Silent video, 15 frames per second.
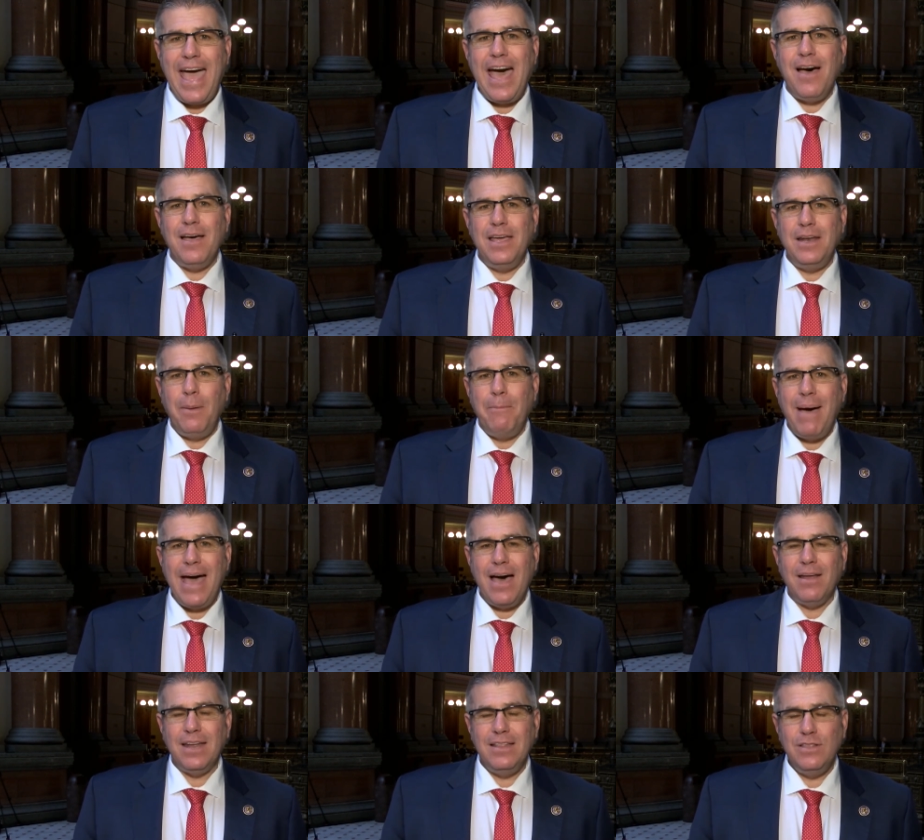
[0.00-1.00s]
out and
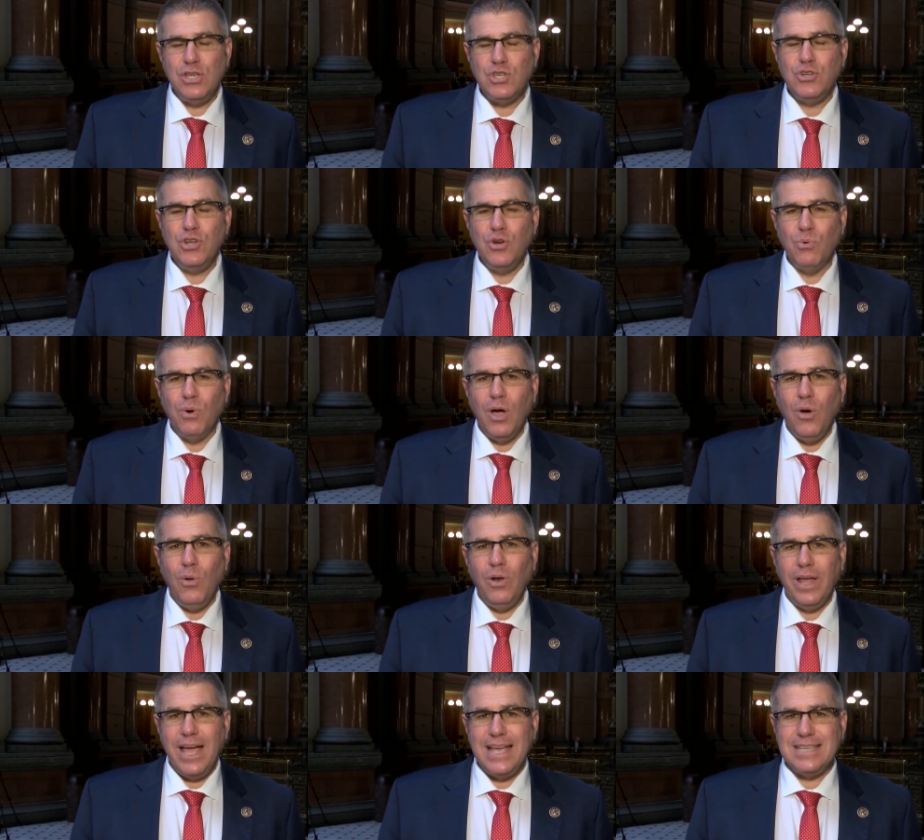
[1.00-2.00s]
about in this new
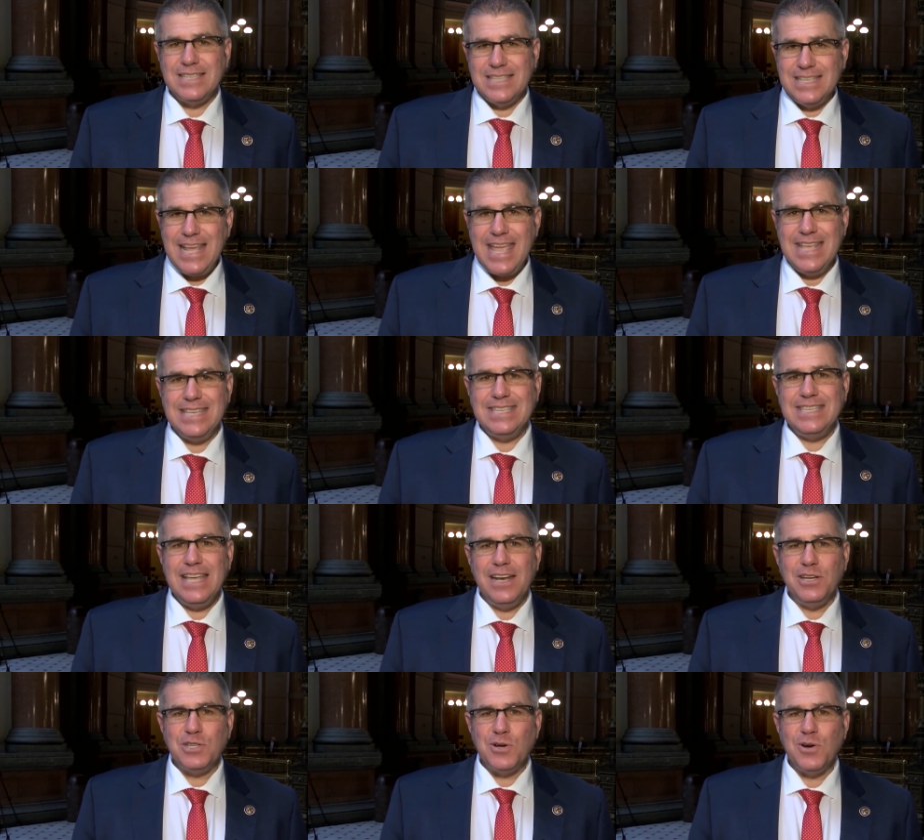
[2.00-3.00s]
role as state senator.